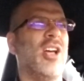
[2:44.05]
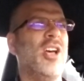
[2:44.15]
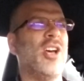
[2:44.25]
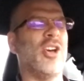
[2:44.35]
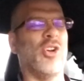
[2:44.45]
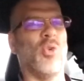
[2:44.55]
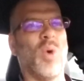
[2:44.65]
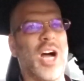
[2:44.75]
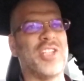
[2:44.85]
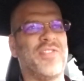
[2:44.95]
who
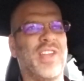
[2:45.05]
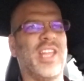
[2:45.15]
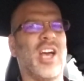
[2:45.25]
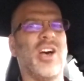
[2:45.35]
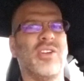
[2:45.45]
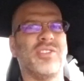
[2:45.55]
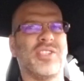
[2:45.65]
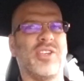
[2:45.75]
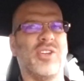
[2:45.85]
watch videos,